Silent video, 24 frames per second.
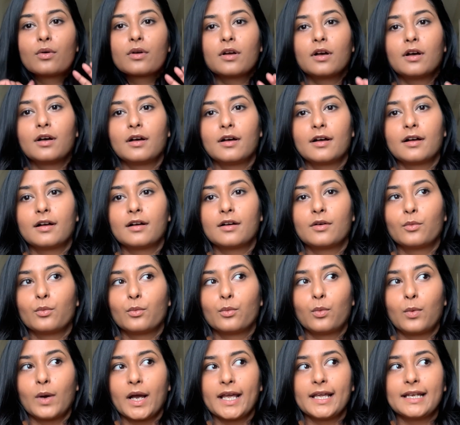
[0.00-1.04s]

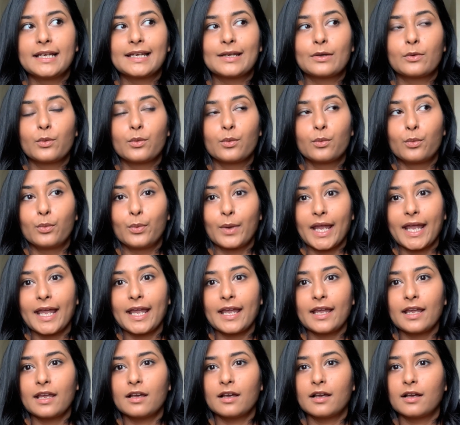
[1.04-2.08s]
while
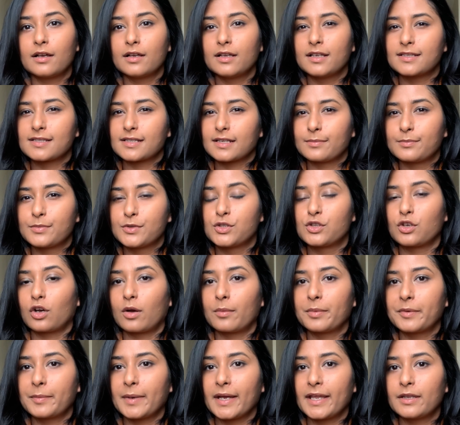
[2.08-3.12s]
whey is
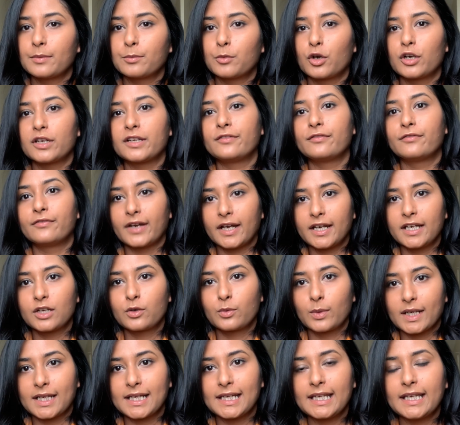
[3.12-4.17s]
absorbed by the body very
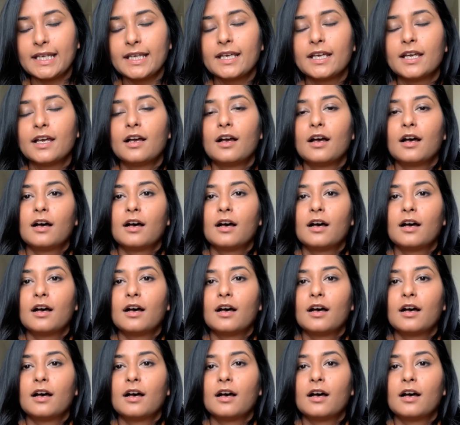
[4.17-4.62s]
quickly,